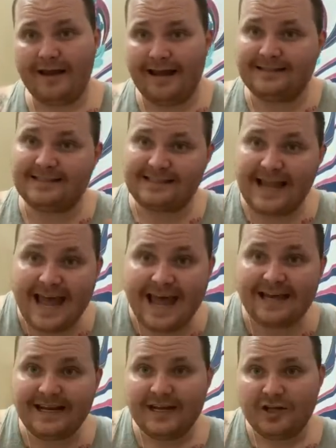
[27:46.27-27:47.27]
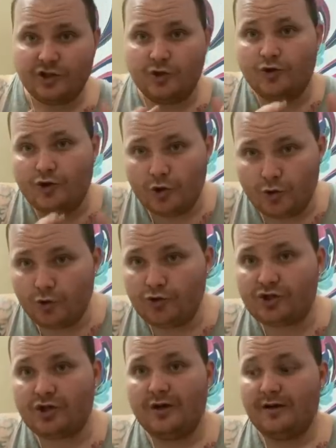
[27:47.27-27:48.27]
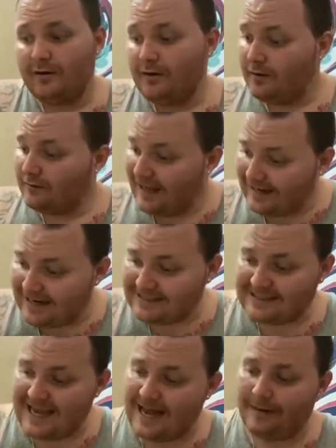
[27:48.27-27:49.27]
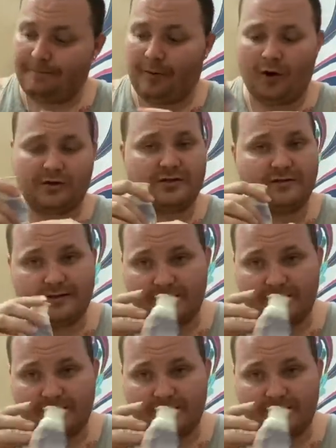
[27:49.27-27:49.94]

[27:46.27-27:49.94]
Instead, you use, like I said, parts of